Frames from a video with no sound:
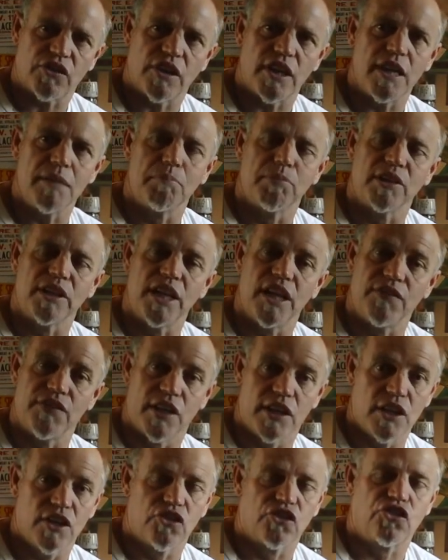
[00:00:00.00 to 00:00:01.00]
And he believed
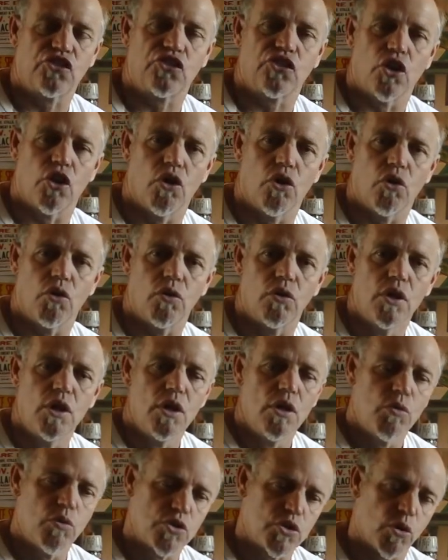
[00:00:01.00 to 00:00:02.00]
that his soul
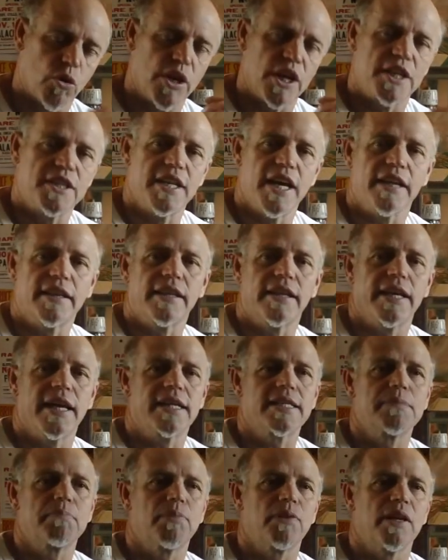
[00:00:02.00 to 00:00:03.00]
was going to take the
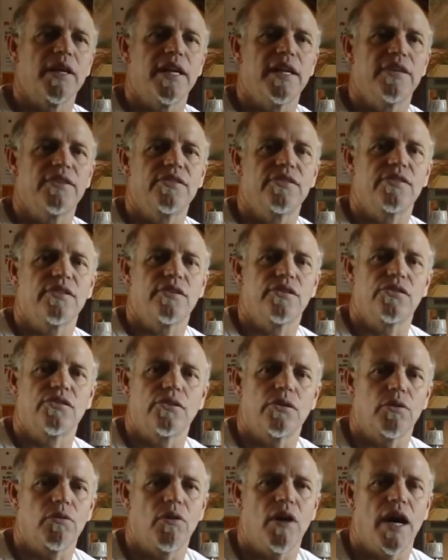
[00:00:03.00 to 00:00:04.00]
next place.
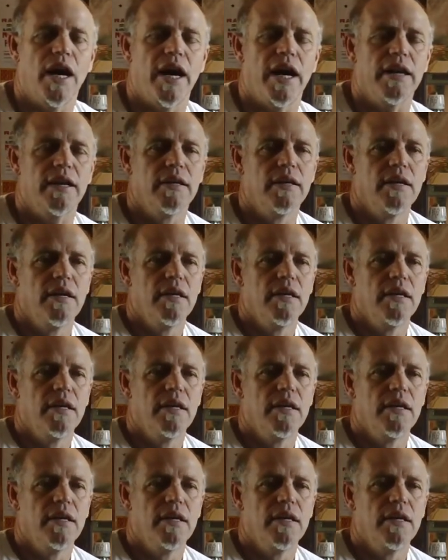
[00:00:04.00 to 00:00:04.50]
So do I.